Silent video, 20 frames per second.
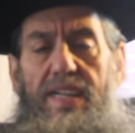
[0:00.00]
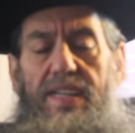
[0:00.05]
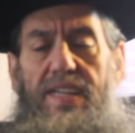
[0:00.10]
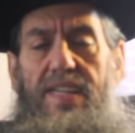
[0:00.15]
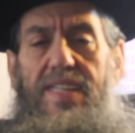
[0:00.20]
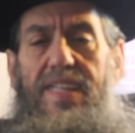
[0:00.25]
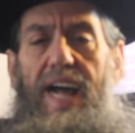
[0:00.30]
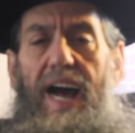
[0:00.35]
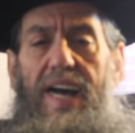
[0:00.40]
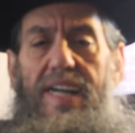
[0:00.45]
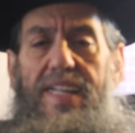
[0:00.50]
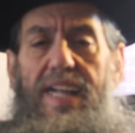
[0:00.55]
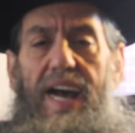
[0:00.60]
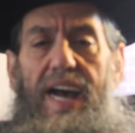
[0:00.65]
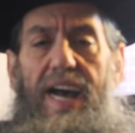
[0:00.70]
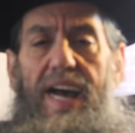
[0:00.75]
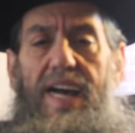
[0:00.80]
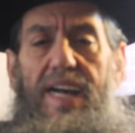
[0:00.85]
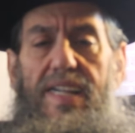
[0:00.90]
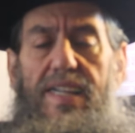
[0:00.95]
the doctor
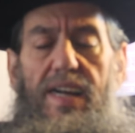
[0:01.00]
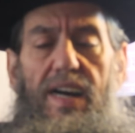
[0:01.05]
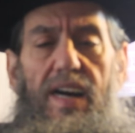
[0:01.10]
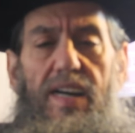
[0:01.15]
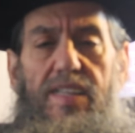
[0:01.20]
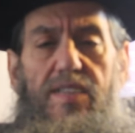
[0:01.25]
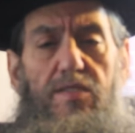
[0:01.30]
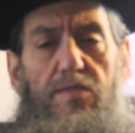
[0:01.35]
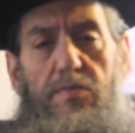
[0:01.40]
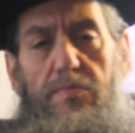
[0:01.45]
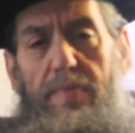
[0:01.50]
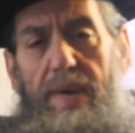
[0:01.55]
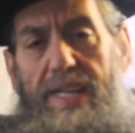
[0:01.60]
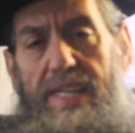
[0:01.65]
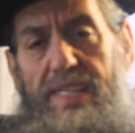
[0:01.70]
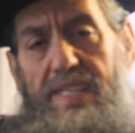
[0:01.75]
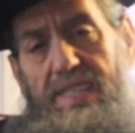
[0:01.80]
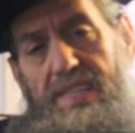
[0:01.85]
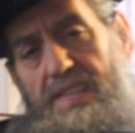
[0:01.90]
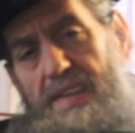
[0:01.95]
had a
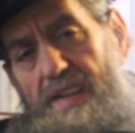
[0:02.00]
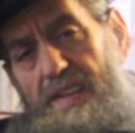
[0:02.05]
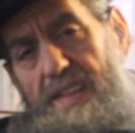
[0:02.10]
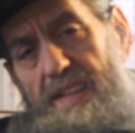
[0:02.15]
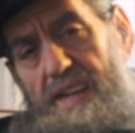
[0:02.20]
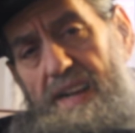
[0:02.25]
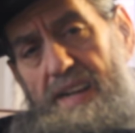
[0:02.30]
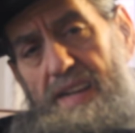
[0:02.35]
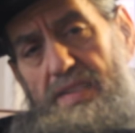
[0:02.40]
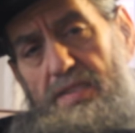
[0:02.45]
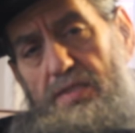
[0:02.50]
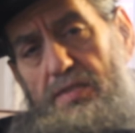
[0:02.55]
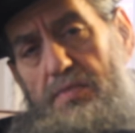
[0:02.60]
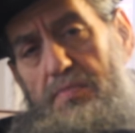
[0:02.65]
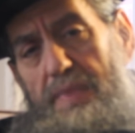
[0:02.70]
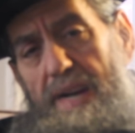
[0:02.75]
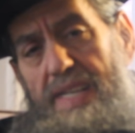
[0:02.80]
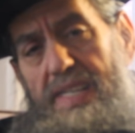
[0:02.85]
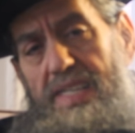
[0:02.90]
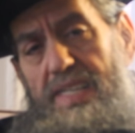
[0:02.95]

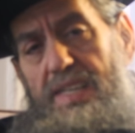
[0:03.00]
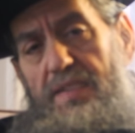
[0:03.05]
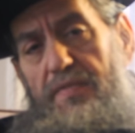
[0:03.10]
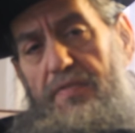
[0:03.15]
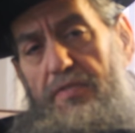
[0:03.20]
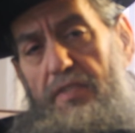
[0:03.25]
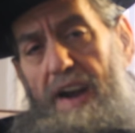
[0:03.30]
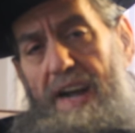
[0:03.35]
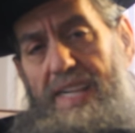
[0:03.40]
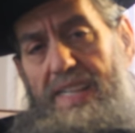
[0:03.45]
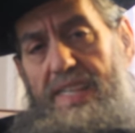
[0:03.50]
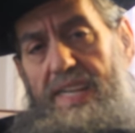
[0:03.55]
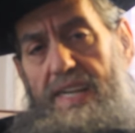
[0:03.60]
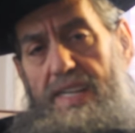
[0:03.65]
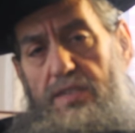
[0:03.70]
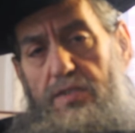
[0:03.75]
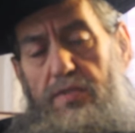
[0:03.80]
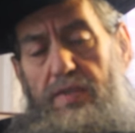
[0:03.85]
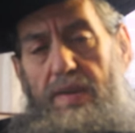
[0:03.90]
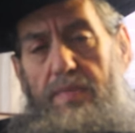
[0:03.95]
tremendously
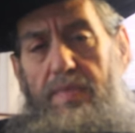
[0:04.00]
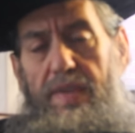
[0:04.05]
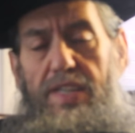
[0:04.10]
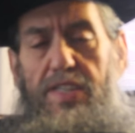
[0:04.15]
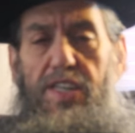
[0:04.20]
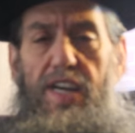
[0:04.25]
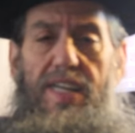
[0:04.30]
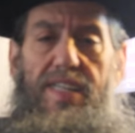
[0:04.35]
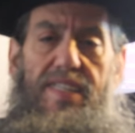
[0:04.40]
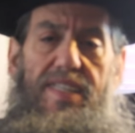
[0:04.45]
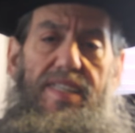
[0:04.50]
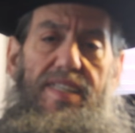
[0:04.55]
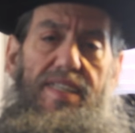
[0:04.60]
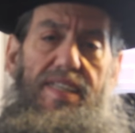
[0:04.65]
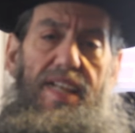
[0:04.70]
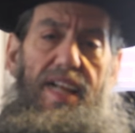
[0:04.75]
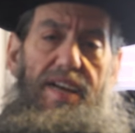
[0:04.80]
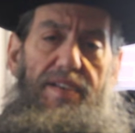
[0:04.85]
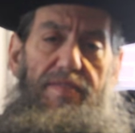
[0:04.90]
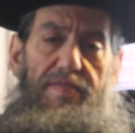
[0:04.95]
frightening dream that changed
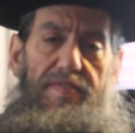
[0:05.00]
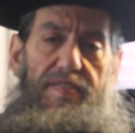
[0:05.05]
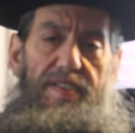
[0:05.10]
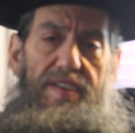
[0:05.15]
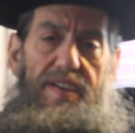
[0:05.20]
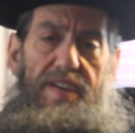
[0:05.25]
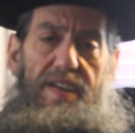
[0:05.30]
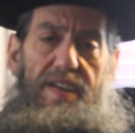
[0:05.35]
his life.